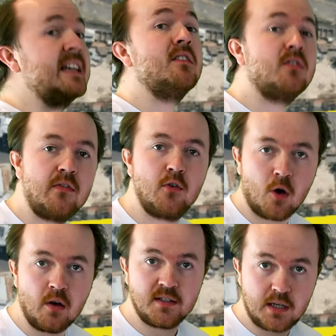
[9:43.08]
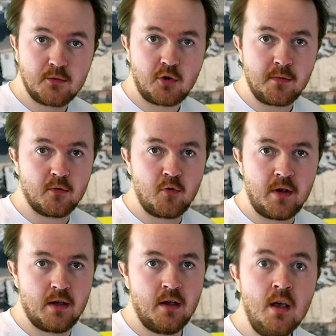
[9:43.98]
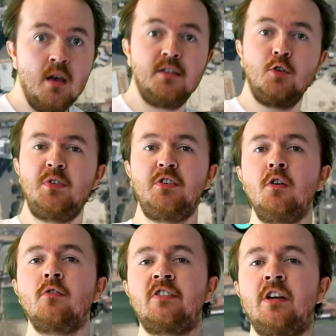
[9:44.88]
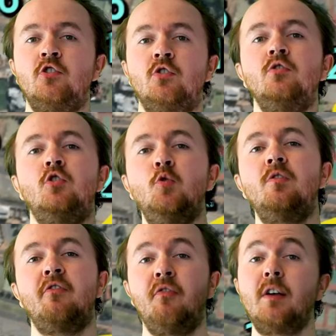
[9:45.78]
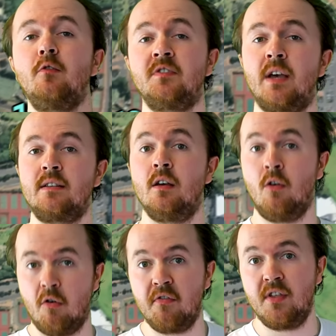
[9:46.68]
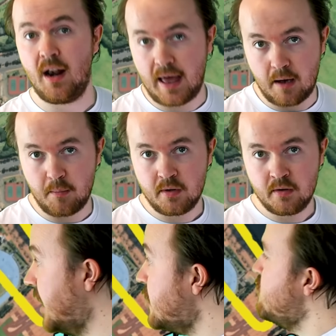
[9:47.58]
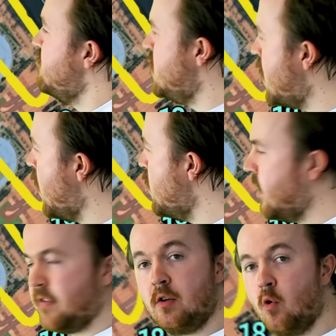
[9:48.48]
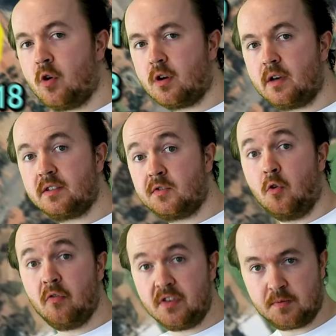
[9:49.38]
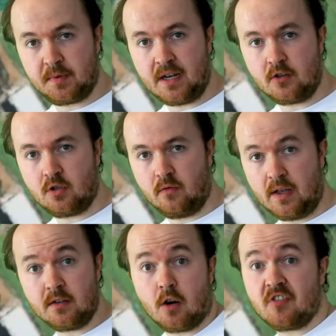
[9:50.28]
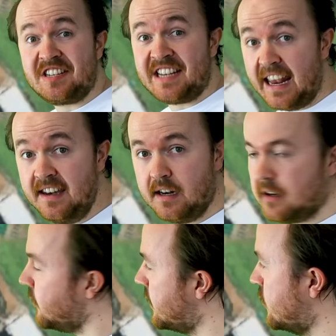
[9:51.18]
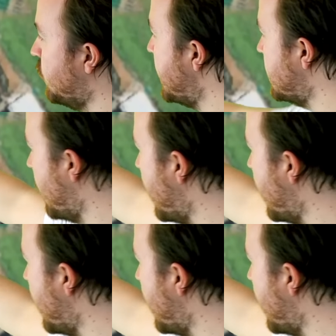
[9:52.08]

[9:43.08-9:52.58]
even if you can't slipstream through here, and so we turn our attention to the final sector of the lap. I don't know if the organisers of this potential event are intending for this race